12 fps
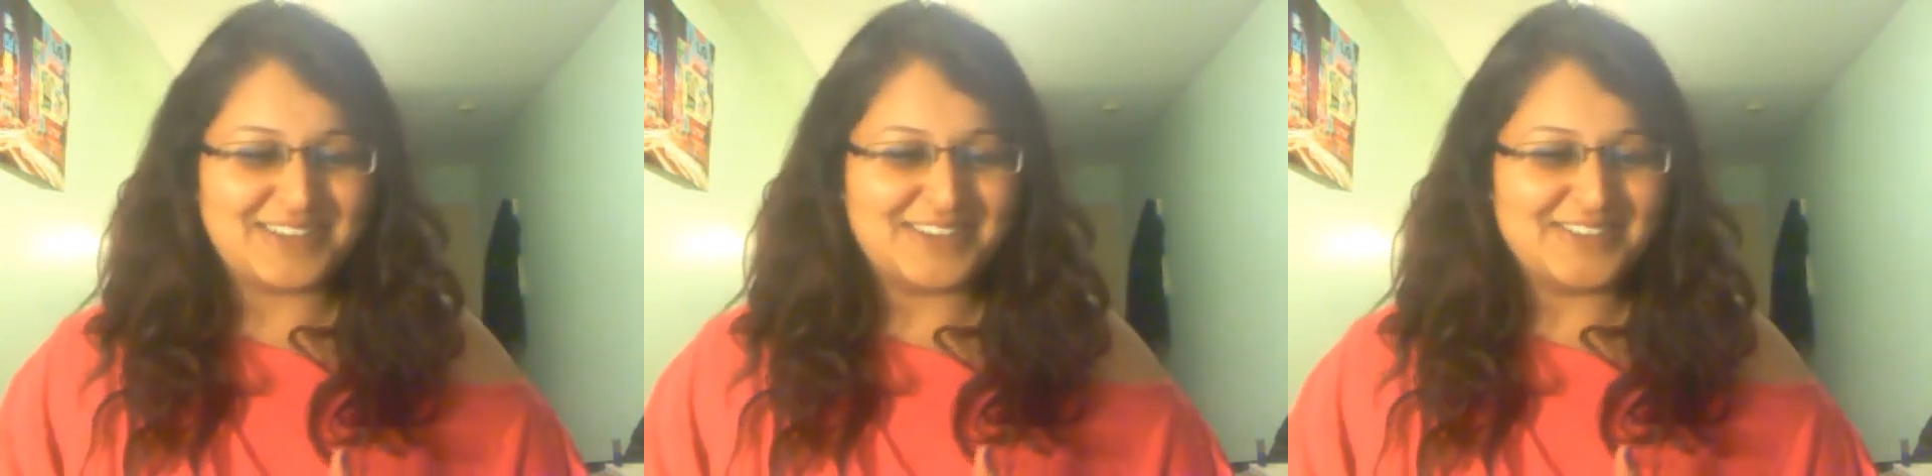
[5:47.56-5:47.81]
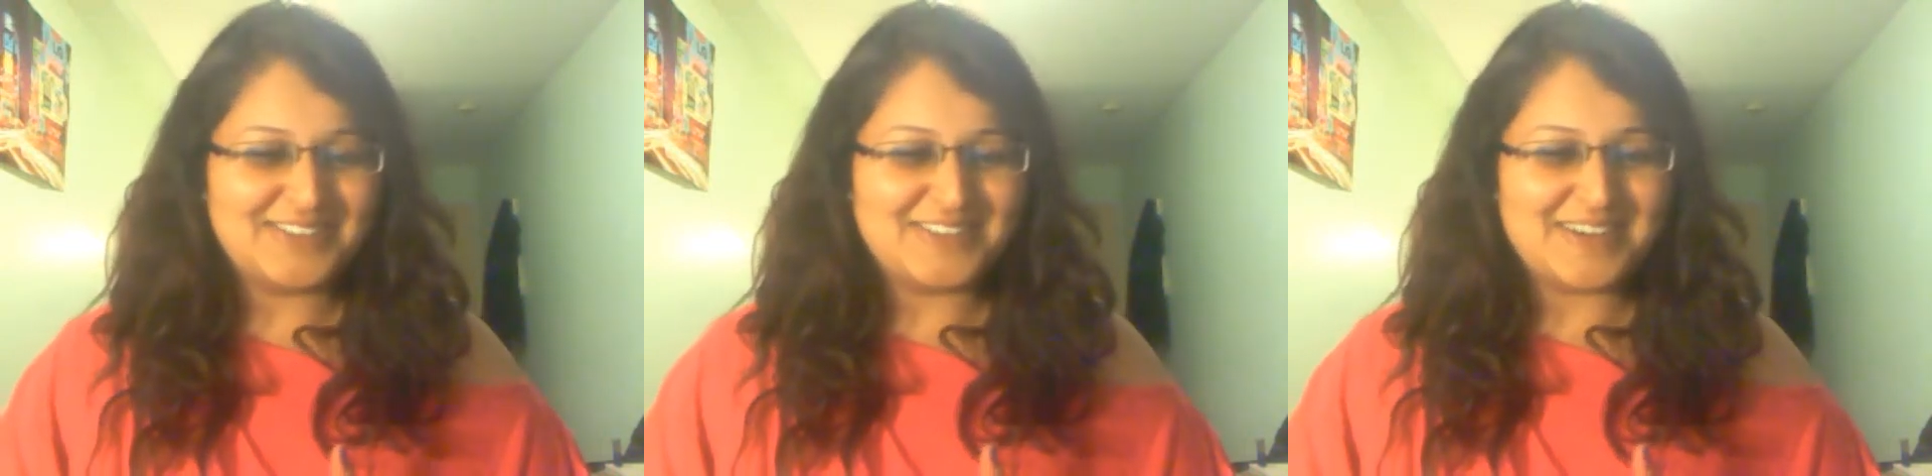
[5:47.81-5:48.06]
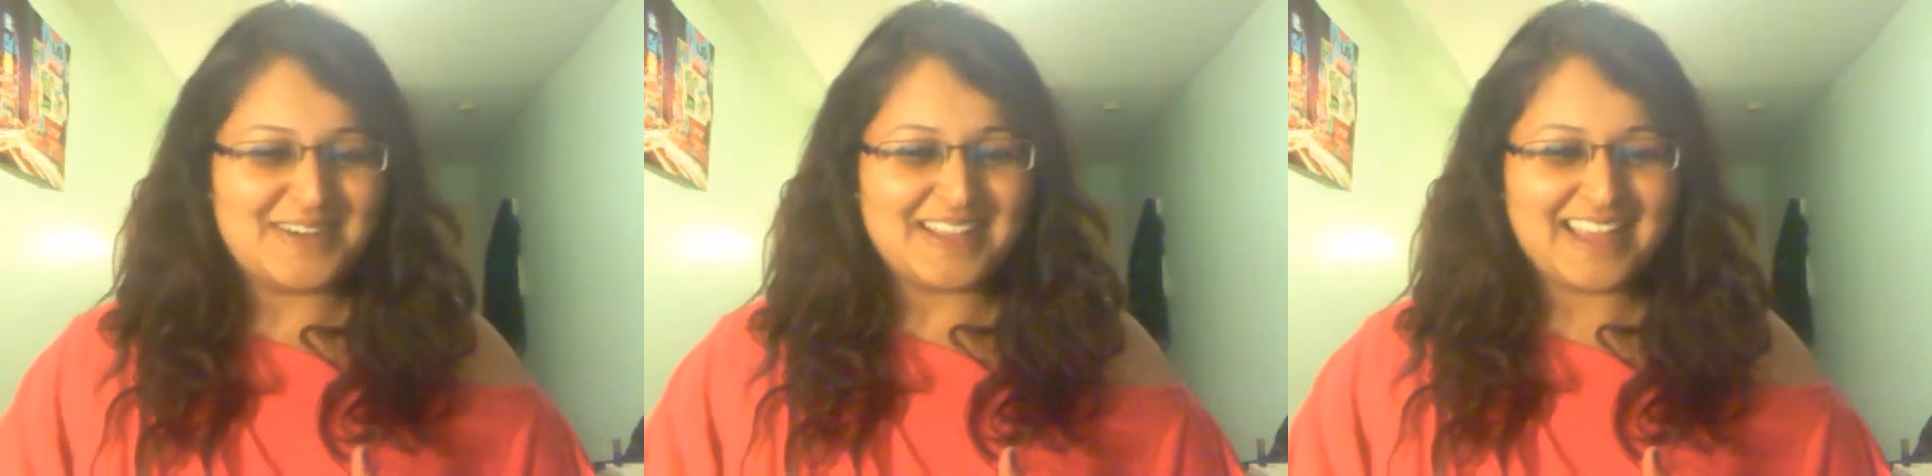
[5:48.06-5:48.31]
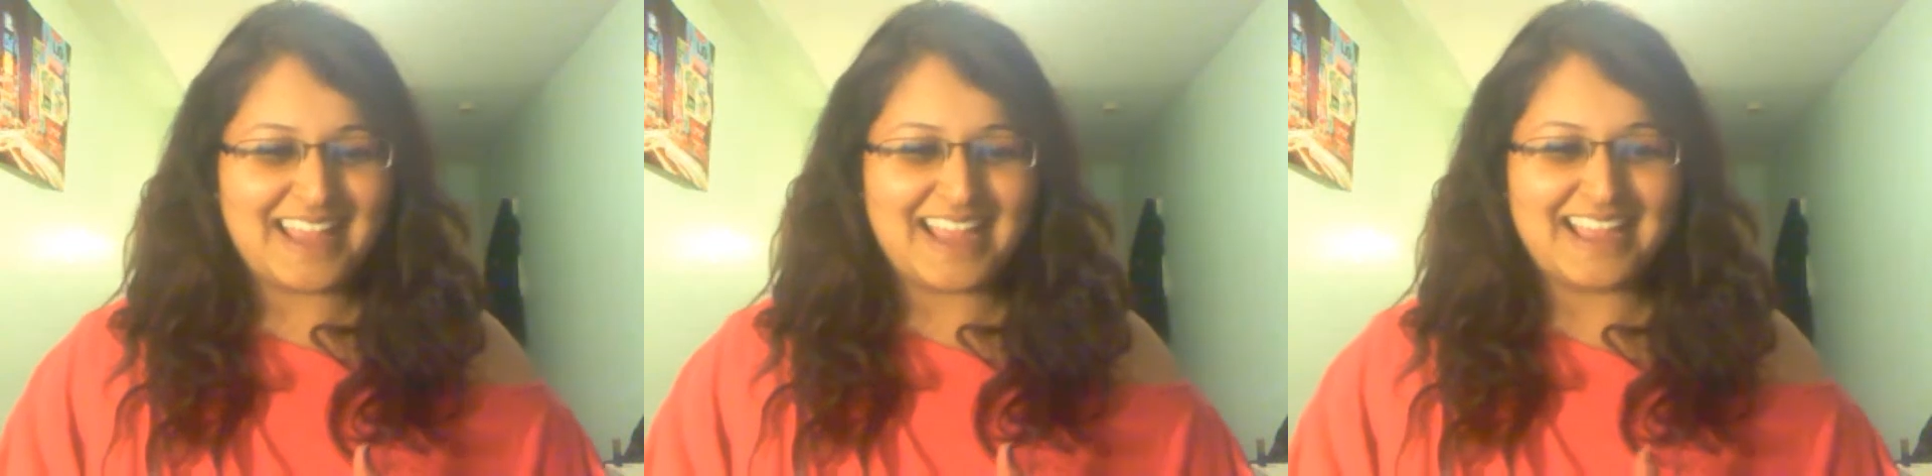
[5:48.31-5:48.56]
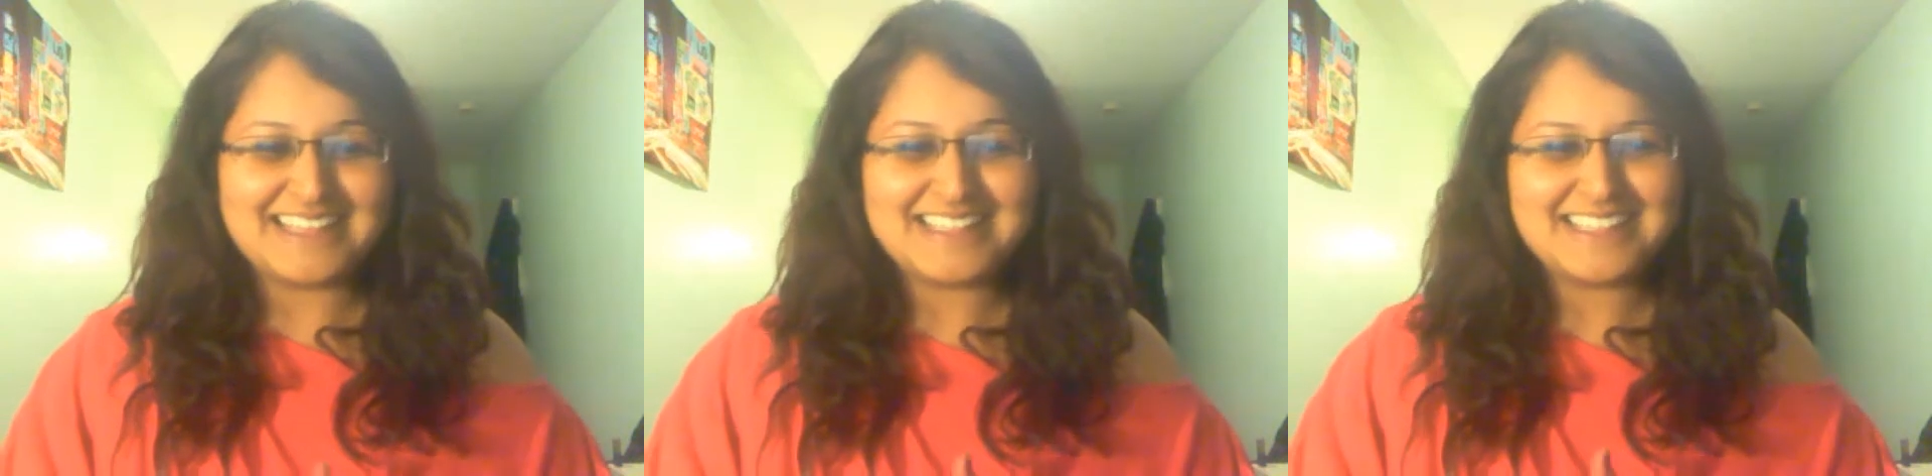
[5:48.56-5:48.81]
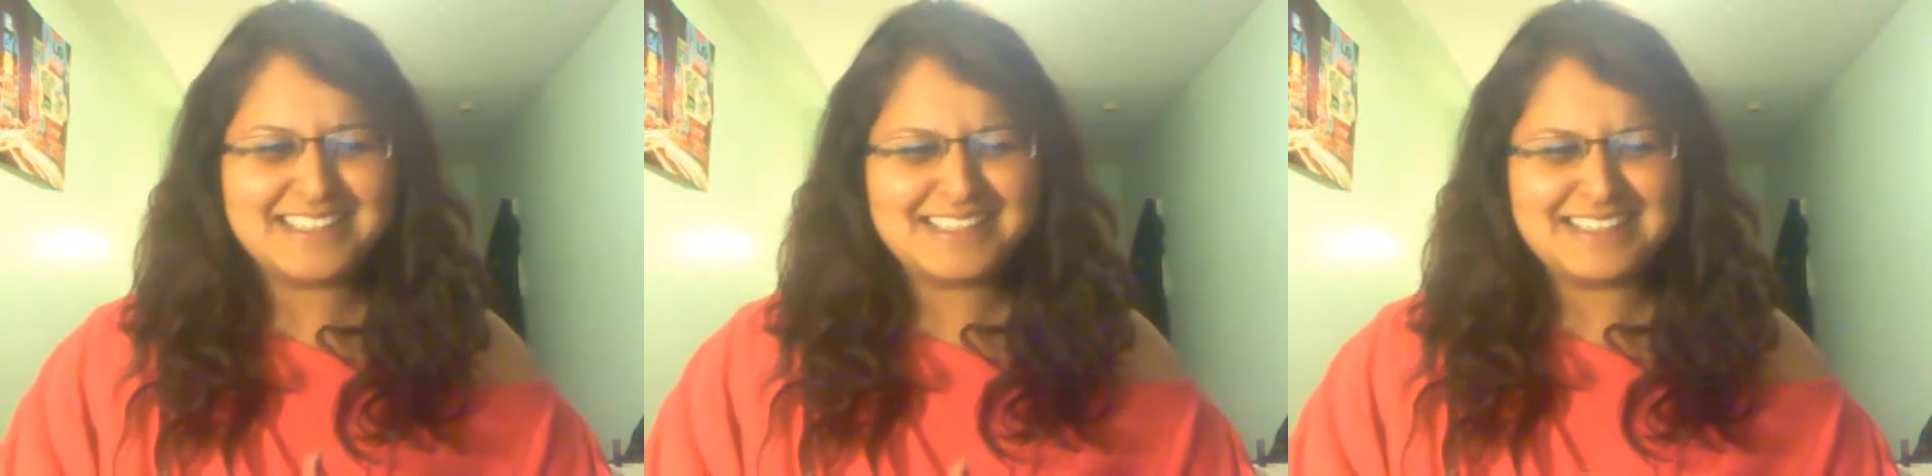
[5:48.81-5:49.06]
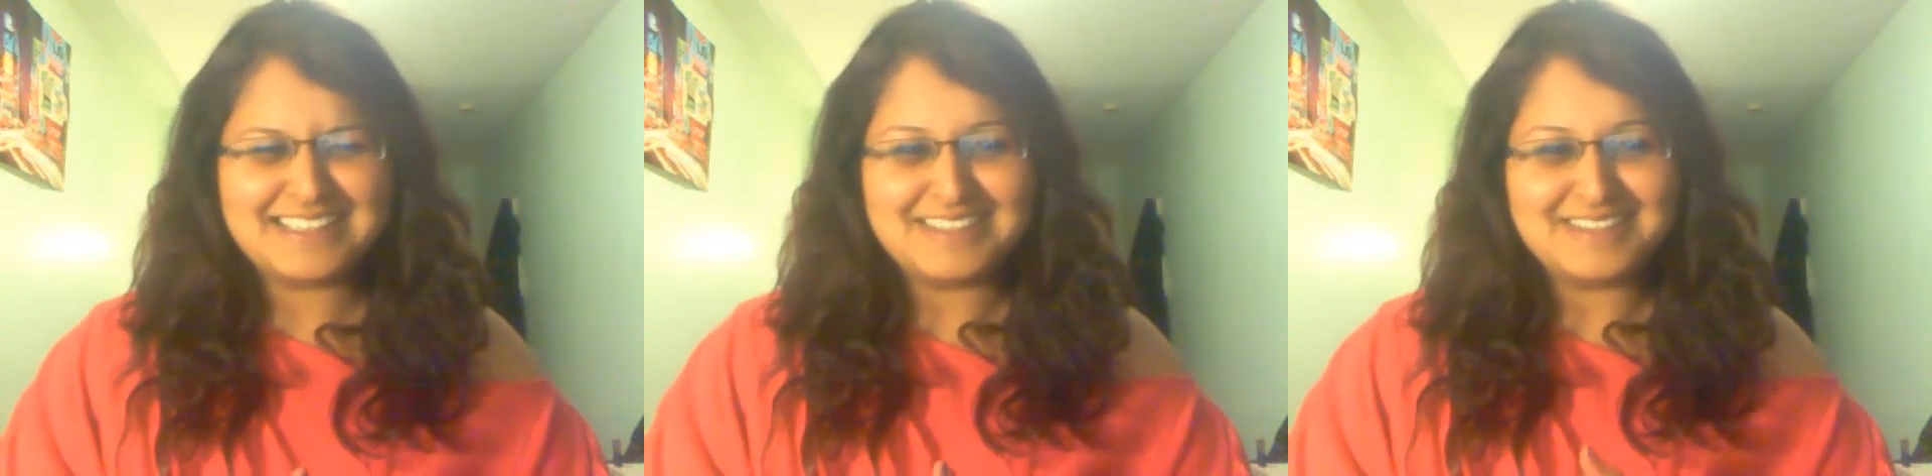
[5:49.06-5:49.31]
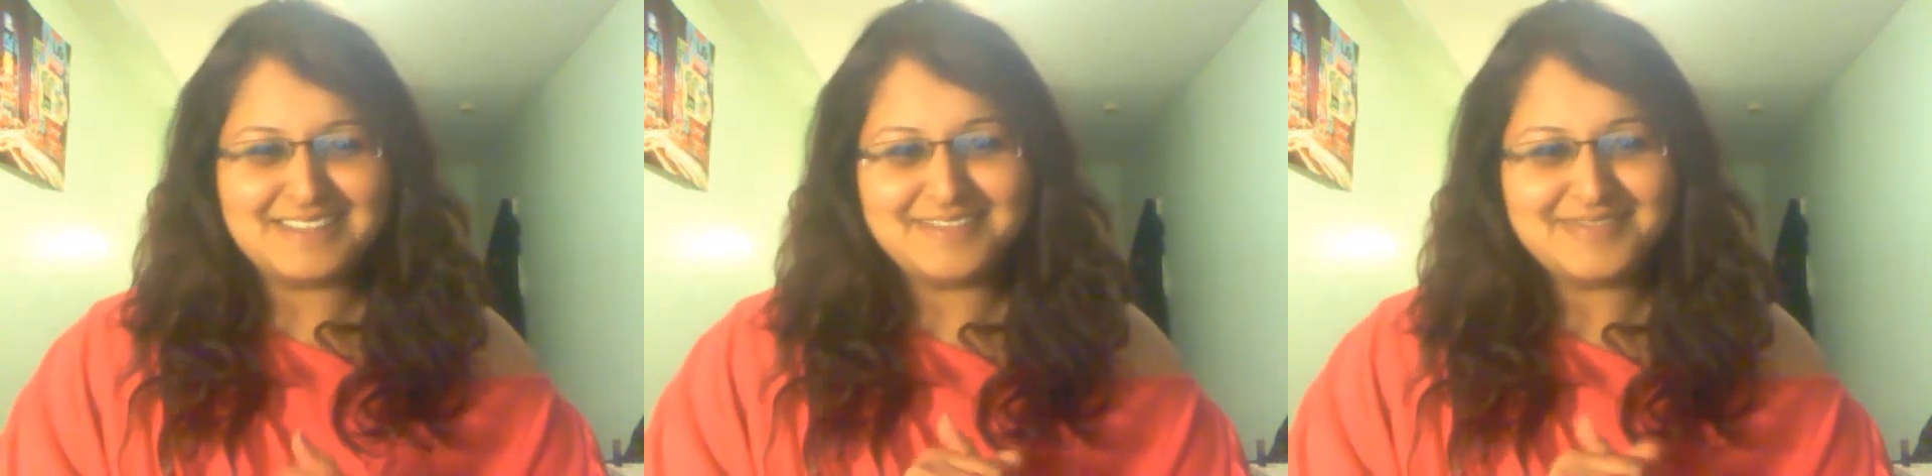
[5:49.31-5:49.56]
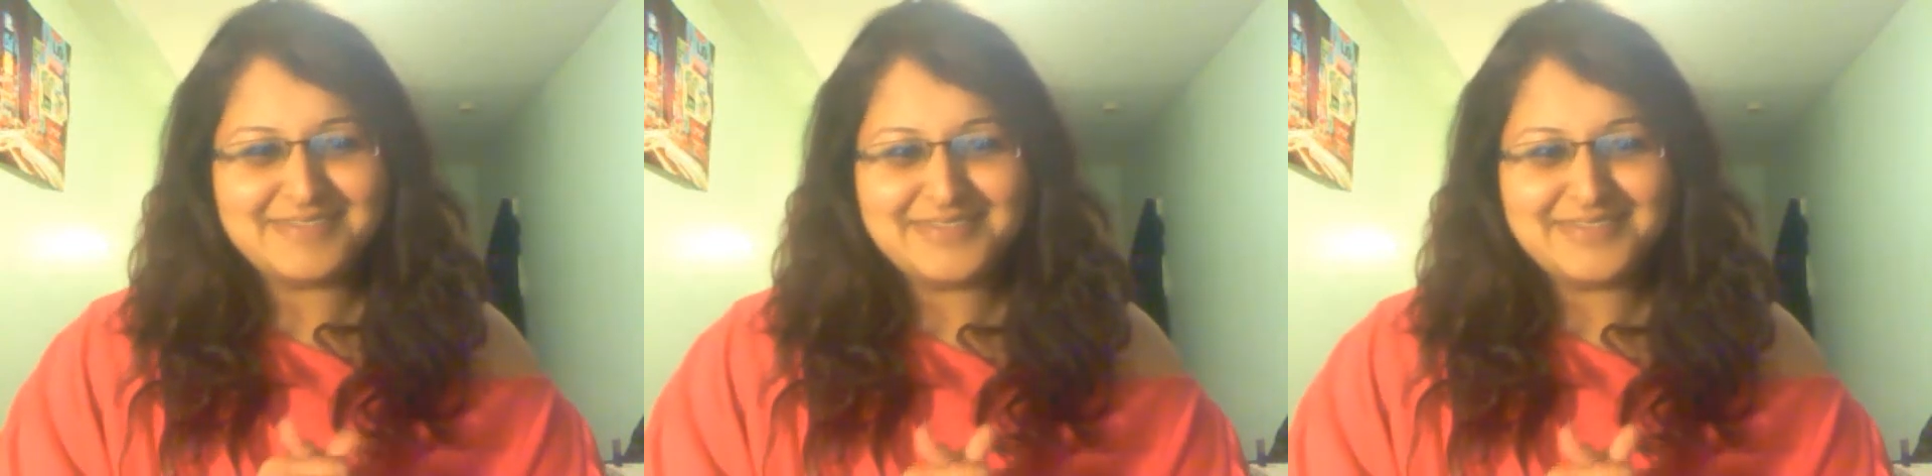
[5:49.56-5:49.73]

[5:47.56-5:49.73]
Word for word: so uh, yeah it's uh,